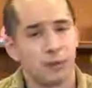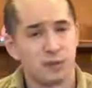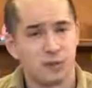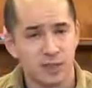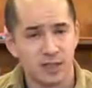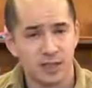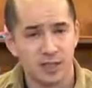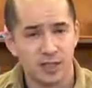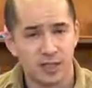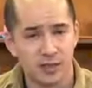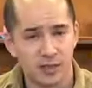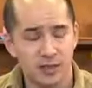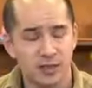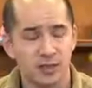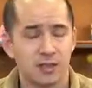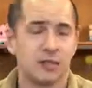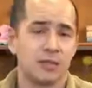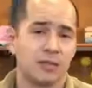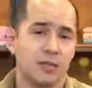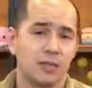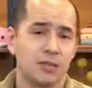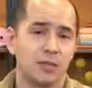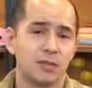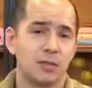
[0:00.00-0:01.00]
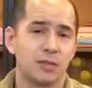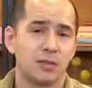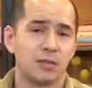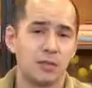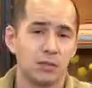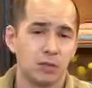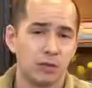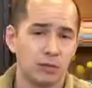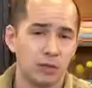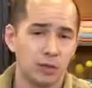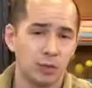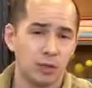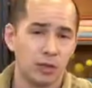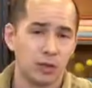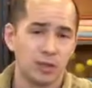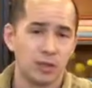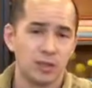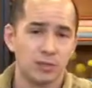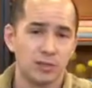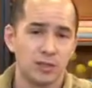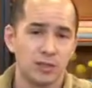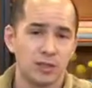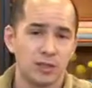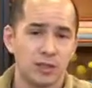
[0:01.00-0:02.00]
skin, um, you know, if you want to
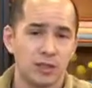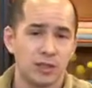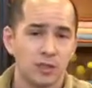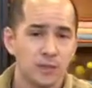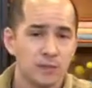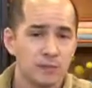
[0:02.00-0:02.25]
use it